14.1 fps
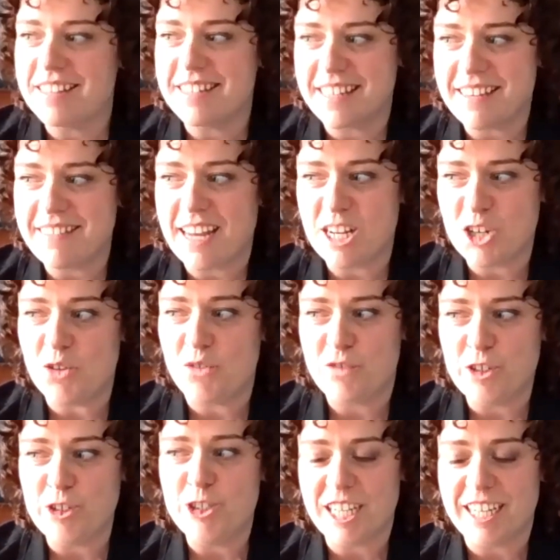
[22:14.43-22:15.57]
I can see that in your
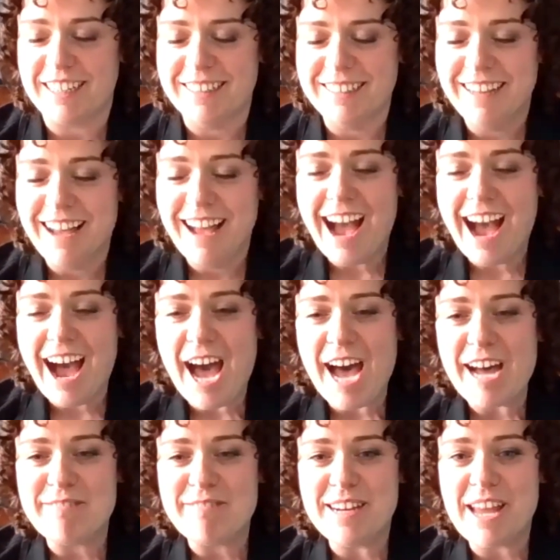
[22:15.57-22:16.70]
future.
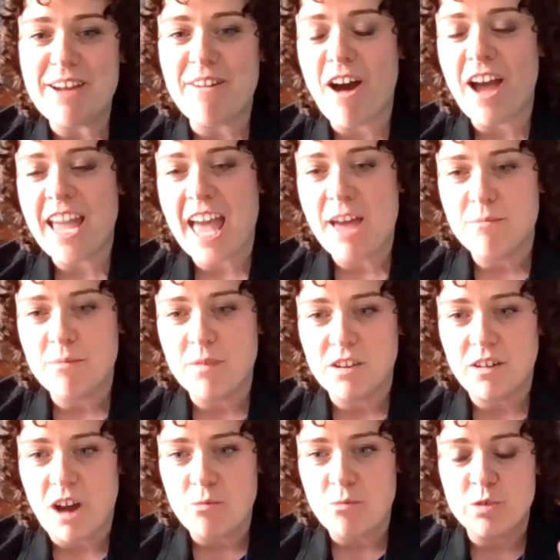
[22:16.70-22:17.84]
Now,
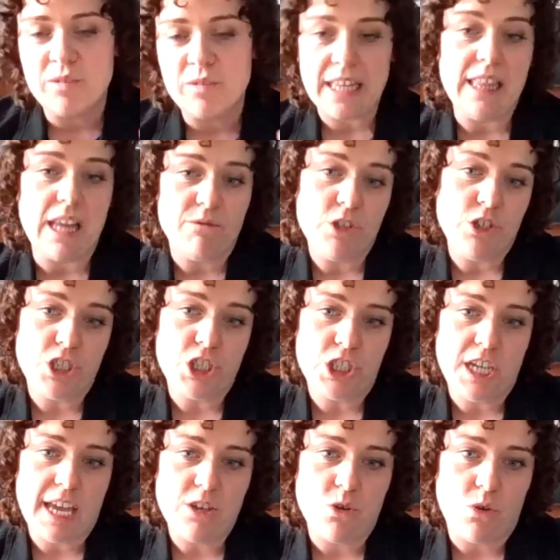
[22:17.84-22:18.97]
I would really love you to
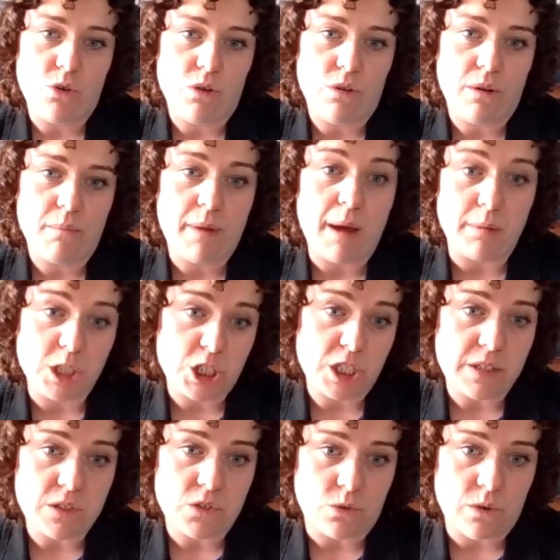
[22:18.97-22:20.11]
share your
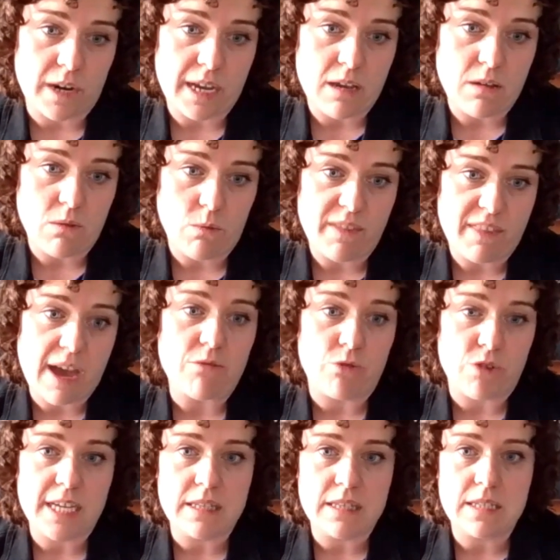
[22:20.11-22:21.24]
publishing story with our
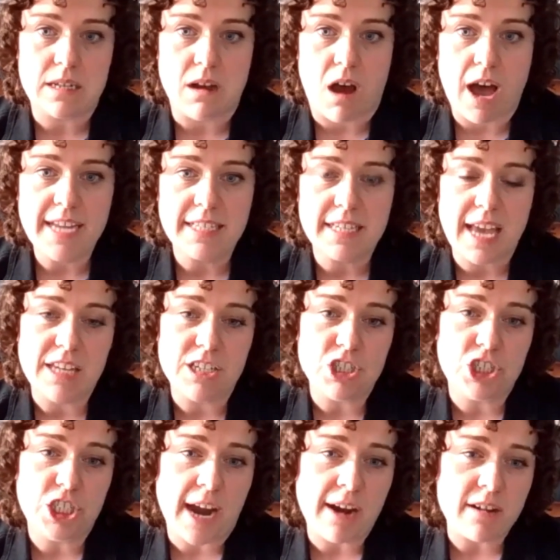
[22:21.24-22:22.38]
audience tonight.
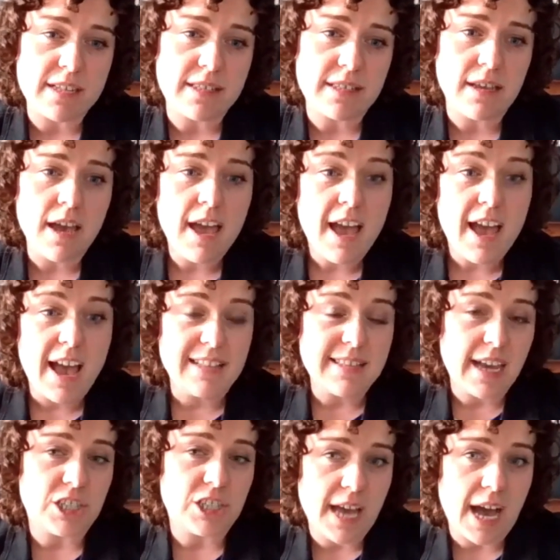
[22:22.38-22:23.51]
And Jarris
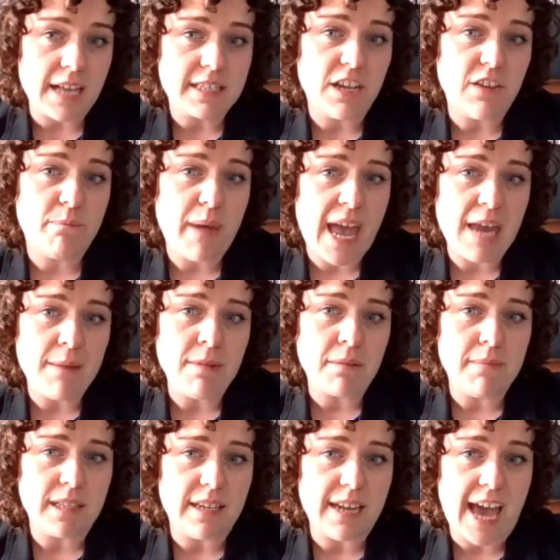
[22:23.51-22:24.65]
has actually asked, if Pan
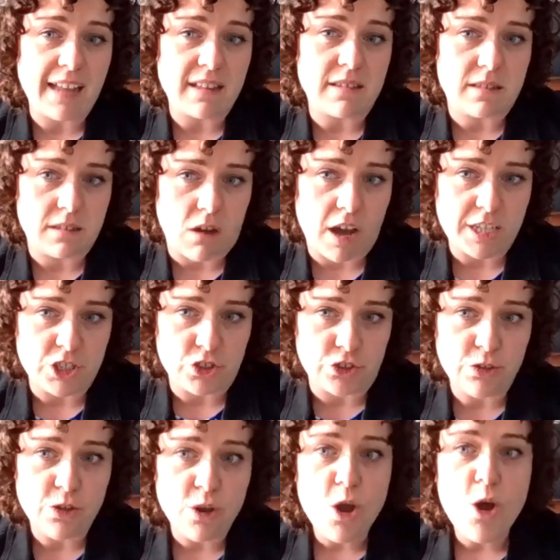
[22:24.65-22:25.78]
Macmillan hadn't signed
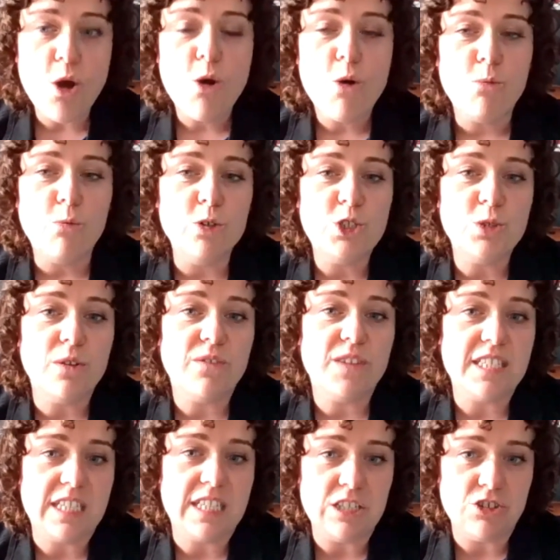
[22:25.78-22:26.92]
you, would you have
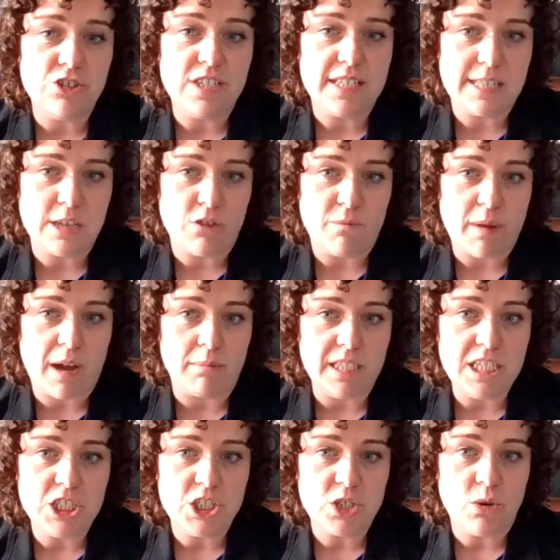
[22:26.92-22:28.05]
continued to
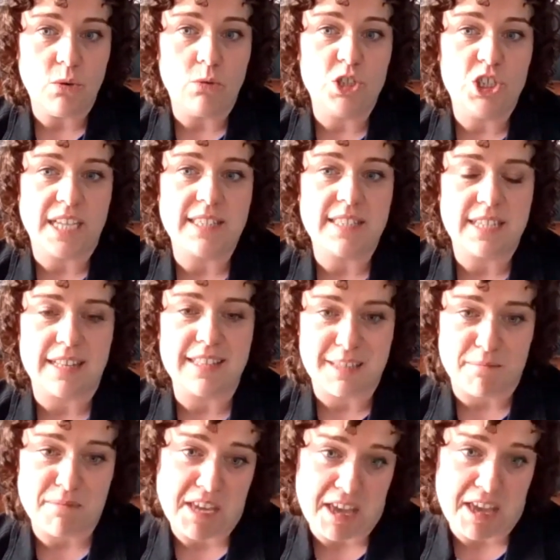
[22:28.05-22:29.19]
self-publish or just done
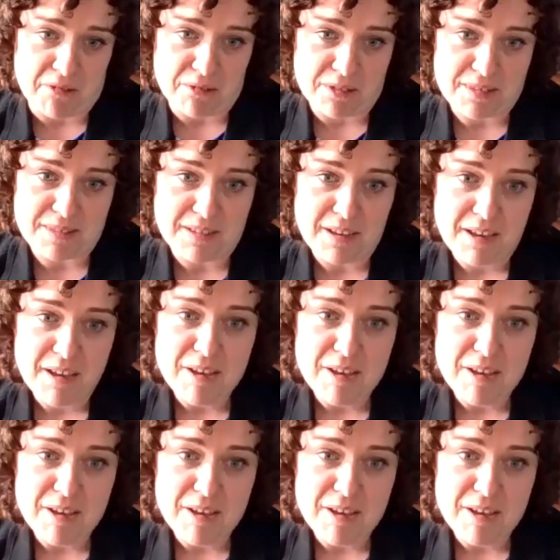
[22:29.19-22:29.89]
something else?